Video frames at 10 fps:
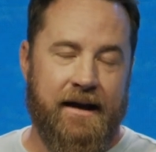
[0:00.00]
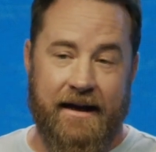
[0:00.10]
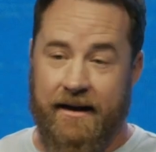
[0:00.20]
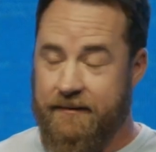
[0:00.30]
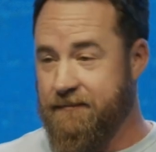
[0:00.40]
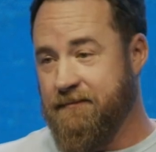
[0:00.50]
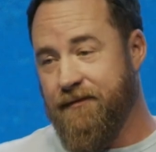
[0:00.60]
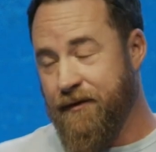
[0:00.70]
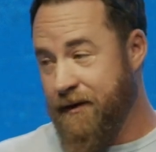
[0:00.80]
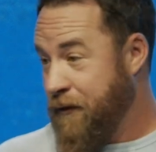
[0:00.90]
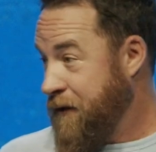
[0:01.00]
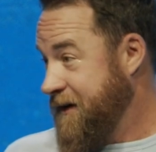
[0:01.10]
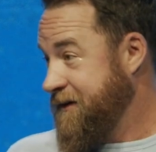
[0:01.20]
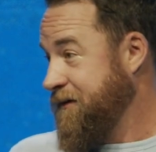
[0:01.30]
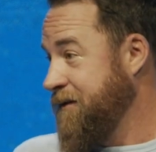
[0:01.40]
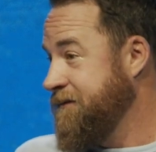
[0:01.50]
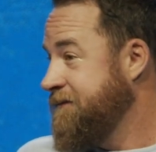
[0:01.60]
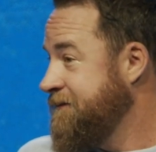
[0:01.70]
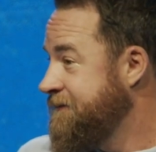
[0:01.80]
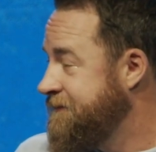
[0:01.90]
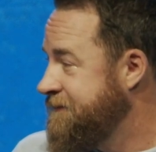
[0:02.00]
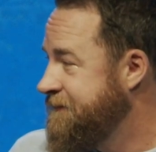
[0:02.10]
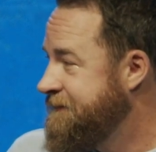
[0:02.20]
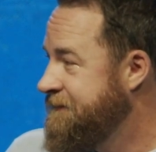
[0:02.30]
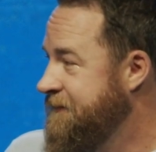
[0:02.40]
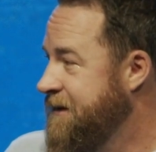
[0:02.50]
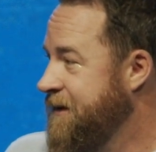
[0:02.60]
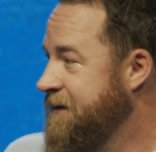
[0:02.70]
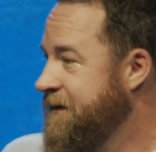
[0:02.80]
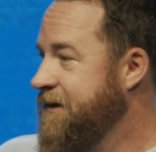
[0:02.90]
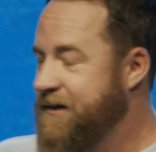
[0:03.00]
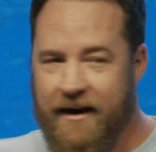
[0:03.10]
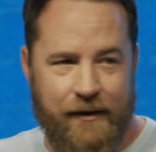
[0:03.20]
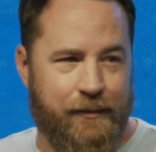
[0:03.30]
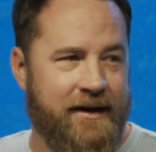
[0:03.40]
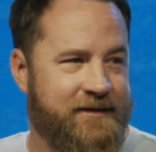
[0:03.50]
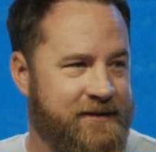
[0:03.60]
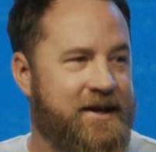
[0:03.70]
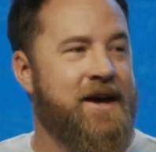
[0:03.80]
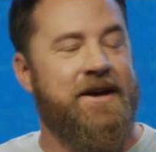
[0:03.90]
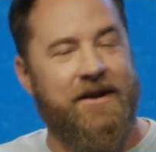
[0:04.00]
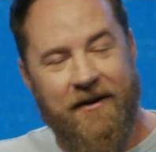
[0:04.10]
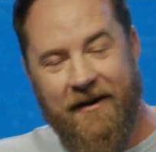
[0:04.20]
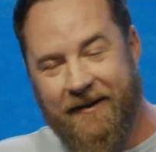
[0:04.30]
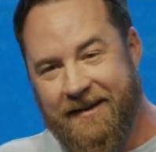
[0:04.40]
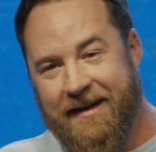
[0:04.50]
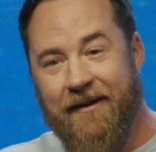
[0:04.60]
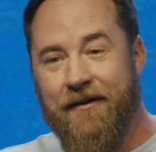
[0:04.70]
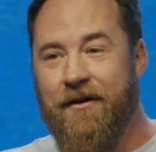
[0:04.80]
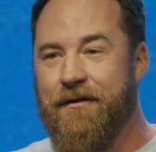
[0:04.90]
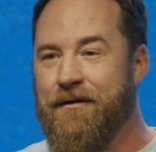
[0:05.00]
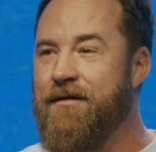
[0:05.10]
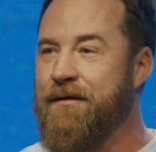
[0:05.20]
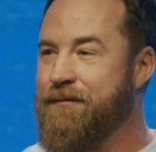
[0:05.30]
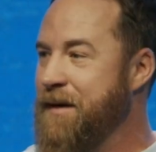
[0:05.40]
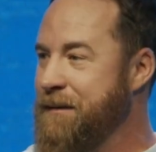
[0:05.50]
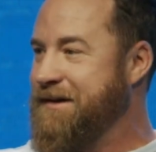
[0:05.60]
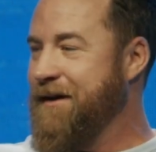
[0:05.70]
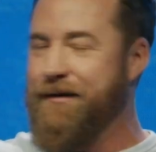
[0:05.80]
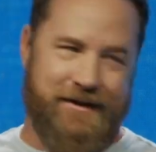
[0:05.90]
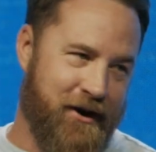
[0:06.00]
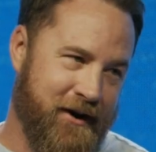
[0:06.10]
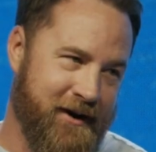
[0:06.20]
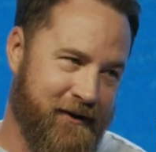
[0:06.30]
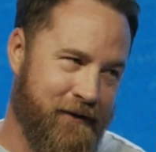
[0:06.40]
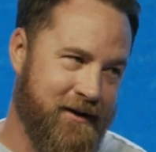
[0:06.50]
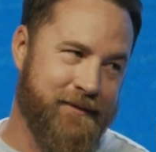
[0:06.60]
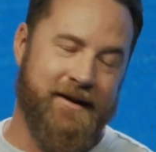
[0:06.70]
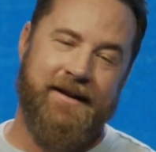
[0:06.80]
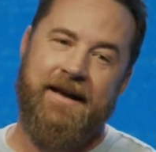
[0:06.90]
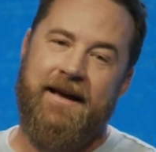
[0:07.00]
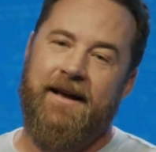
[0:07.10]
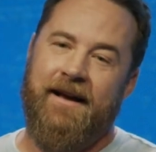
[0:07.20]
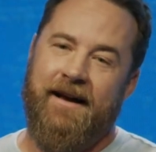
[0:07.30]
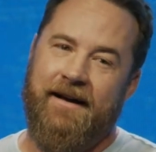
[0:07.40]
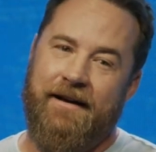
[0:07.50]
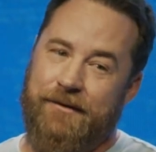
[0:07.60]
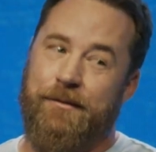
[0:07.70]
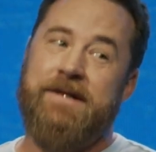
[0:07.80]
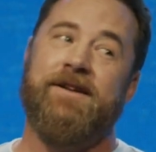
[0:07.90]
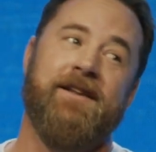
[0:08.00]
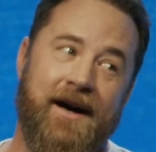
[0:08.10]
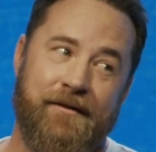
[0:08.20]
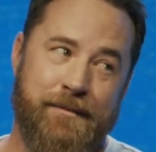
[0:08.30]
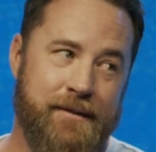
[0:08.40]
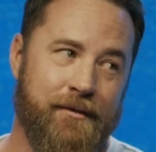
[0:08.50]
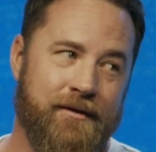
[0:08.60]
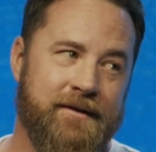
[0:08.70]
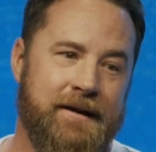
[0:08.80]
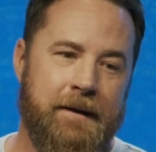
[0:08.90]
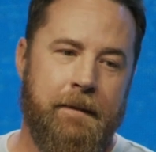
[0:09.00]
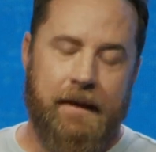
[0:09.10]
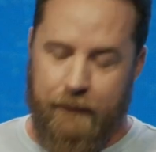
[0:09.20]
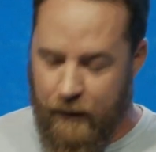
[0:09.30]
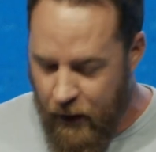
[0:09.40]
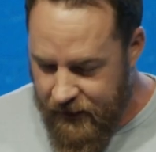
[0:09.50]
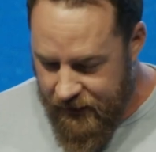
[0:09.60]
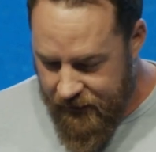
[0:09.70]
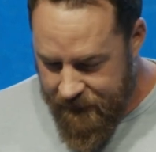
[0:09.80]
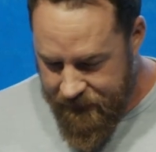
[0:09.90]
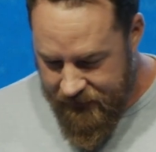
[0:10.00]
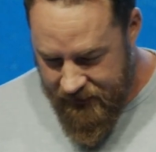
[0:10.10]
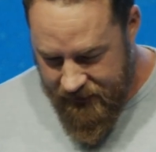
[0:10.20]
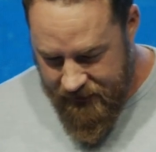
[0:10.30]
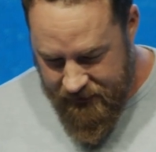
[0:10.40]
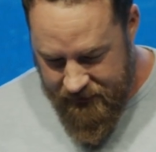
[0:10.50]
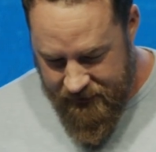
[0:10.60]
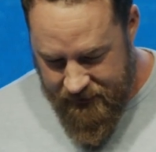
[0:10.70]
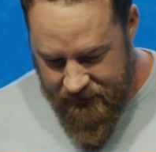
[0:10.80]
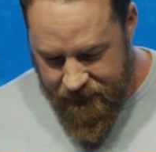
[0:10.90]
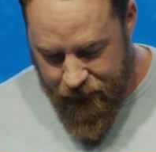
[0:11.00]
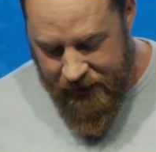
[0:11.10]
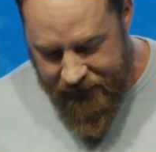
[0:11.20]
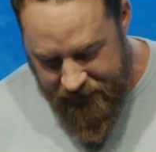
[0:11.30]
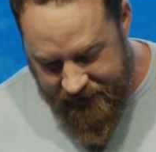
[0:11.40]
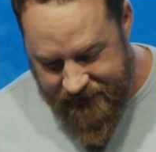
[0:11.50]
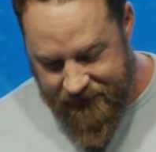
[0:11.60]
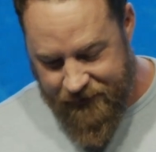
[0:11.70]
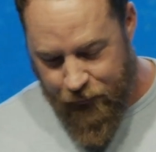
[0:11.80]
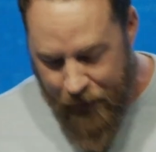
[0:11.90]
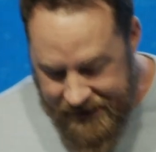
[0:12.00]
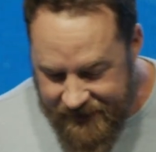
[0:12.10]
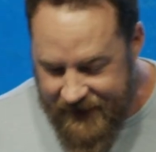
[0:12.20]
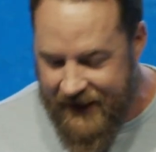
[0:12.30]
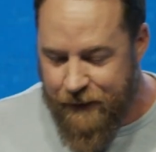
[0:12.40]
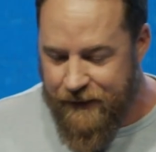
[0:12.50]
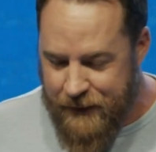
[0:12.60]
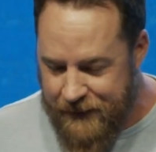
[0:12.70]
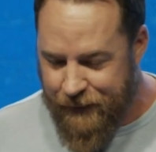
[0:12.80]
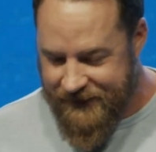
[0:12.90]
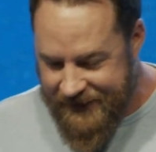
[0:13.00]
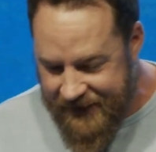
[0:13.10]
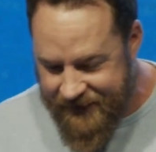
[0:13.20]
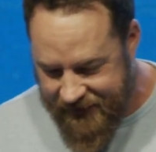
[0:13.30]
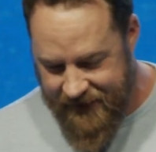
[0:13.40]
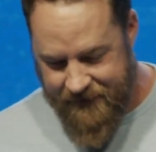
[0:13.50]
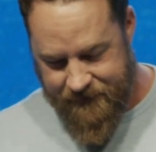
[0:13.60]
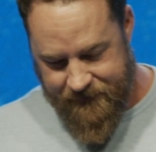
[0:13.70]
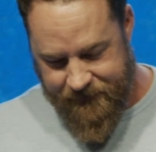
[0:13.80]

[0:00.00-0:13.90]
And I got friend requests from scary places. you know, I was like, I don't know if I made myself a target or what, but it was reaching a lot of people. But what what I think resonated with people is in this clip,